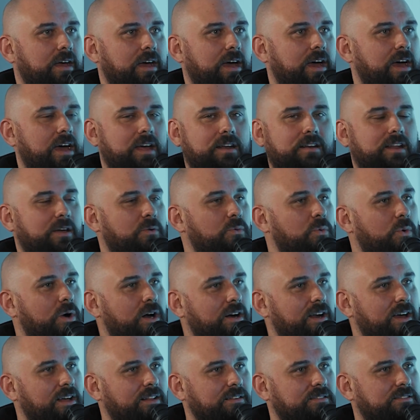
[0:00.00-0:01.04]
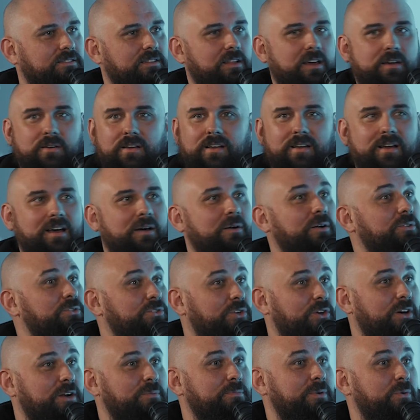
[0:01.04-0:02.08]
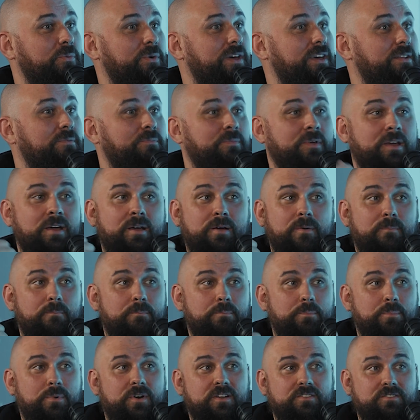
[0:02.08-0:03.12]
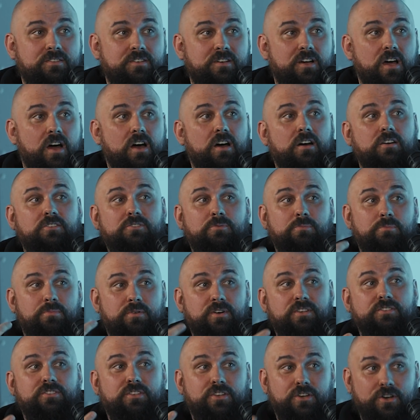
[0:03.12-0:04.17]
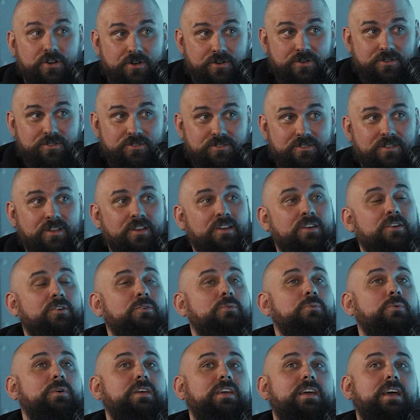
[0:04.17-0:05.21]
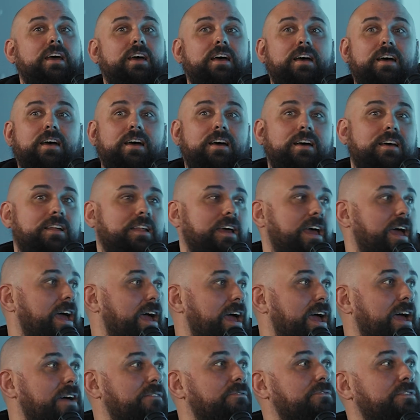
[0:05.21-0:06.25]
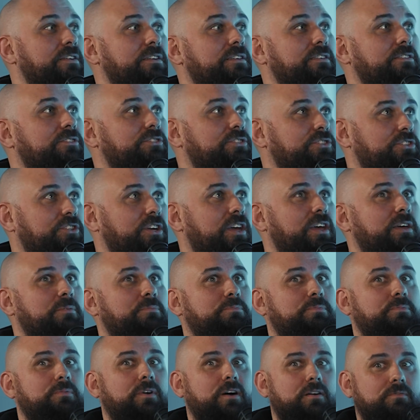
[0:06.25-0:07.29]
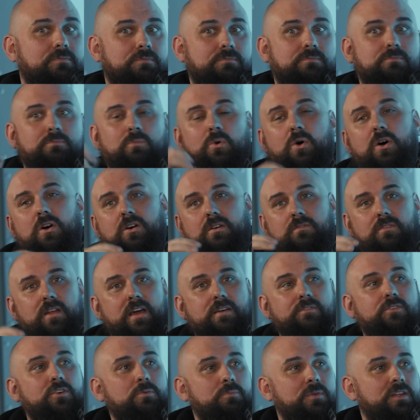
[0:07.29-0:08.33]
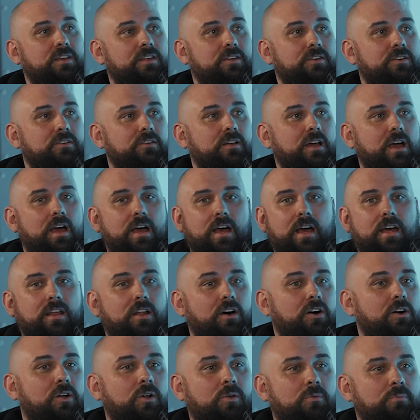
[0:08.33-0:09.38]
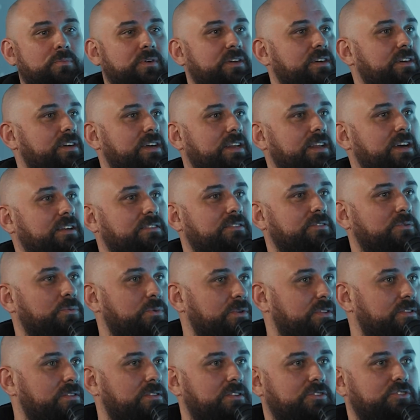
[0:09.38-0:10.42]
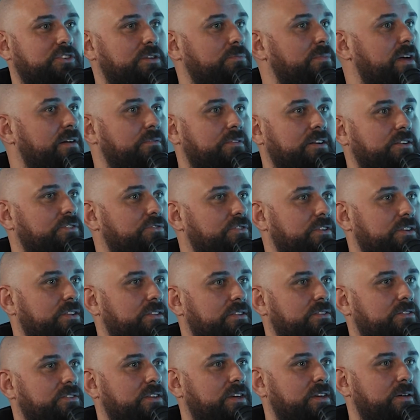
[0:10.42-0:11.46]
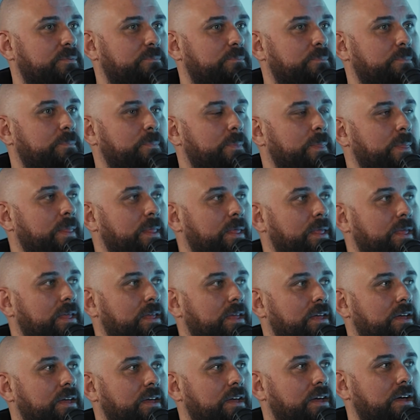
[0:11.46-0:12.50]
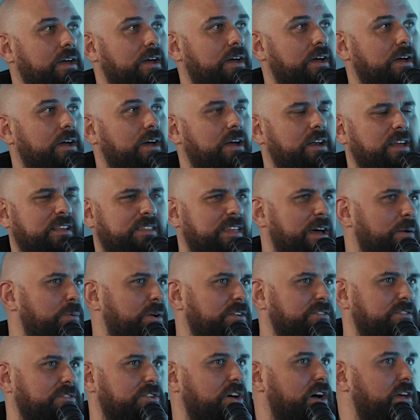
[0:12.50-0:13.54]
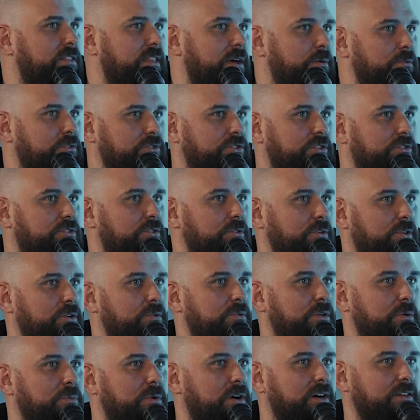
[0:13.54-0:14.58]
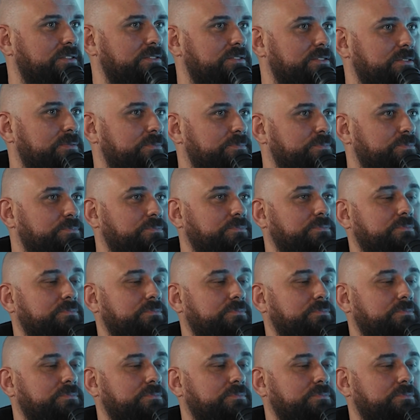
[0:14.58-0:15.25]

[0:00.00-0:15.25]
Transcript: And like, where else? Like, I was talking about, we had prison guards, prisoners. We had every shape of walk of life come in here and all be connected with the gym. Everyone got treated the same. Yeah. And like, that wasn't taught. That was just who Louie was. Yeah.